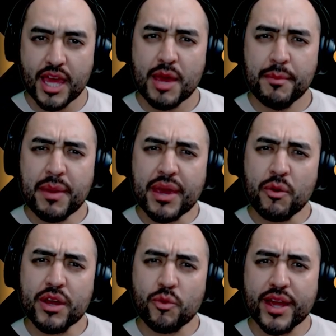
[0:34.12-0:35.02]
Maybe I
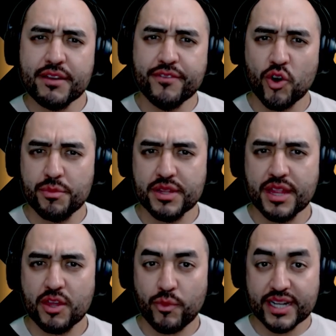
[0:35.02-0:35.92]
want to write a formula
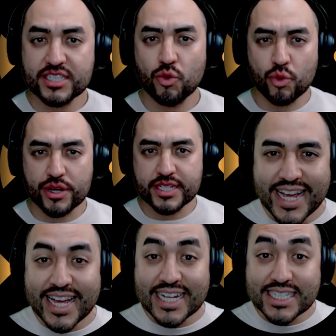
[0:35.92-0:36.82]
that writes the words
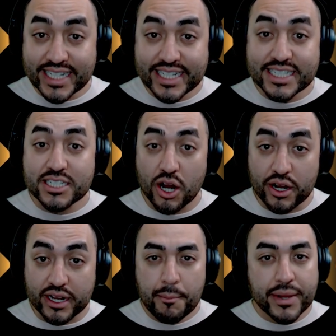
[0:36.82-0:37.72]
exceeds
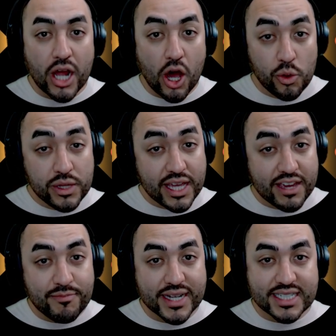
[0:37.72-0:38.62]
target, but only
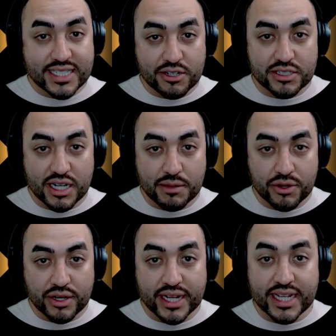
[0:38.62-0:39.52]
if my sales
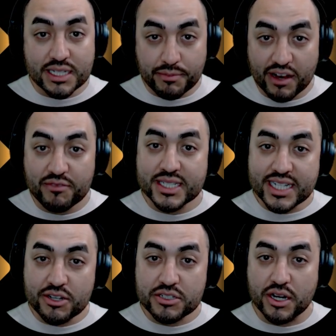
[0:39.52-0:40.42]
number is above my
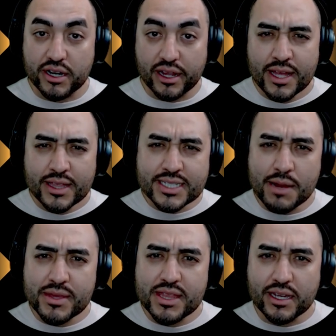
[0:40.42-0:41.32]
sales target. This got
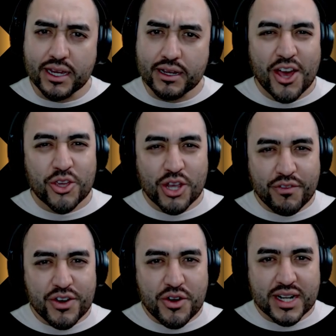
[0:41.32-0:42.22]
me thinking. You ever
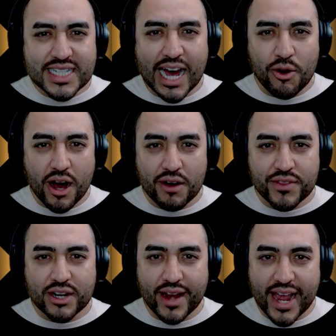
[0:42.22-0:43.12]
notice how
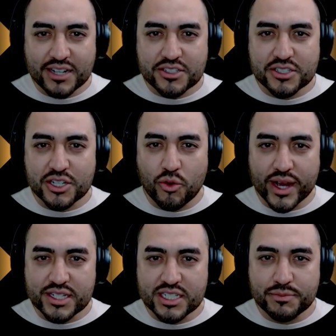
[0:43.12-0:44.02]
often our answers to
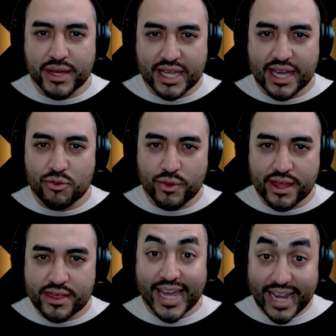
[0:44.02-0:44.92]
questions begin
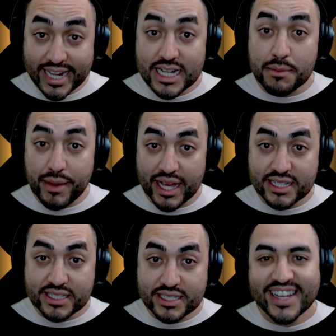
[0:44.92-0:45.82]
with "it
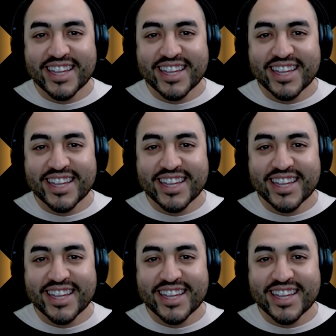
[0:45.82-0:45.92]
depends"?